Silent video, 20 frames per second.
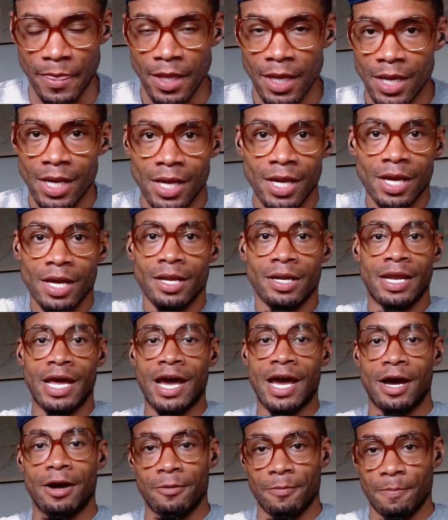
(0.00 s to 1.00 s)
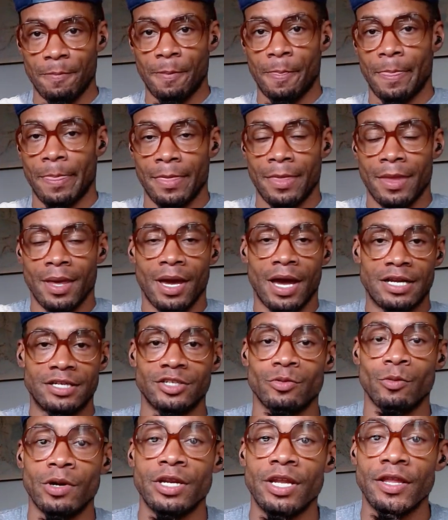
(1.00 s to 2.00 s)
Now, I just wanted to
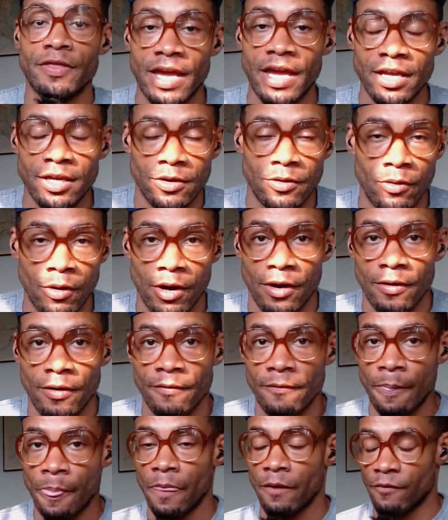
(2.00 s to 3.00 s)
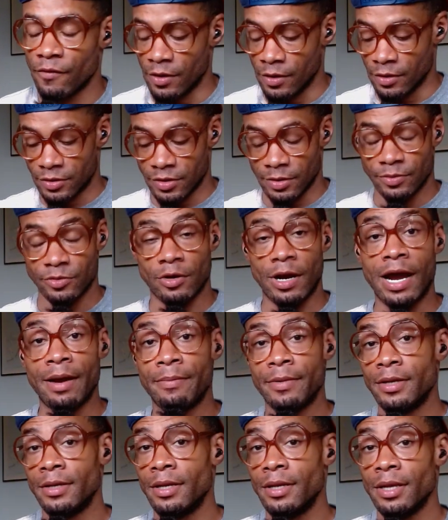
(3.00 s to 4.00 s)
thank you all for subscribing,
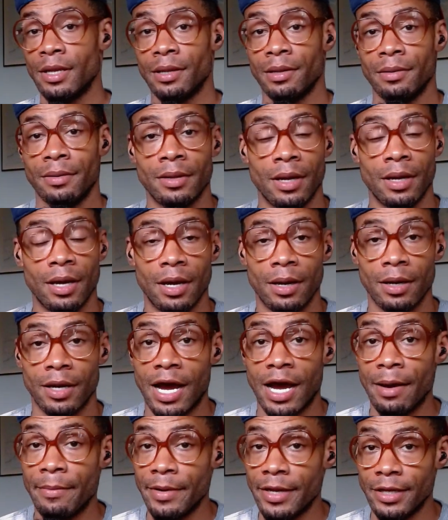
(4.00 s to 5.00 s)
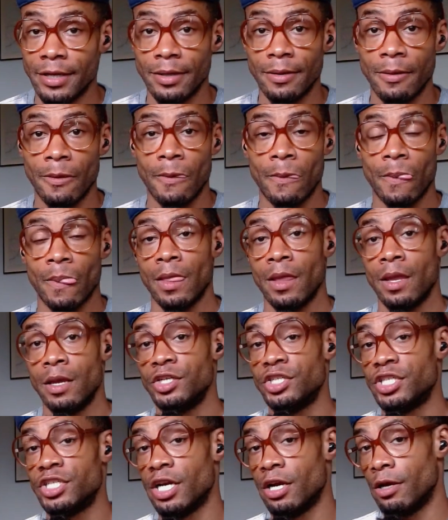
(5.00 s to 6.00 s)
uh, commenting, sharing
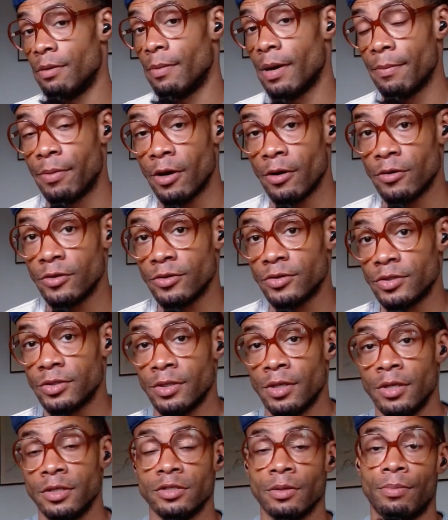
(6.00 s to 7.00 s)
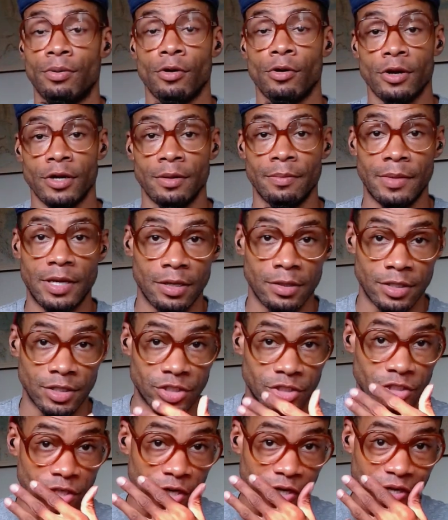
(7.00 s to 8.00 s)
my posts, supporting me on this journey.
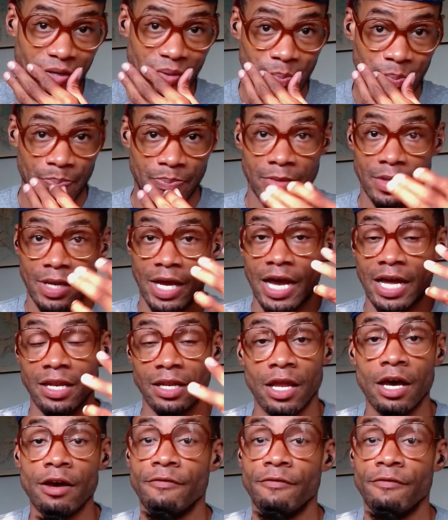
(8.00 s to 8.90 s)
I love you.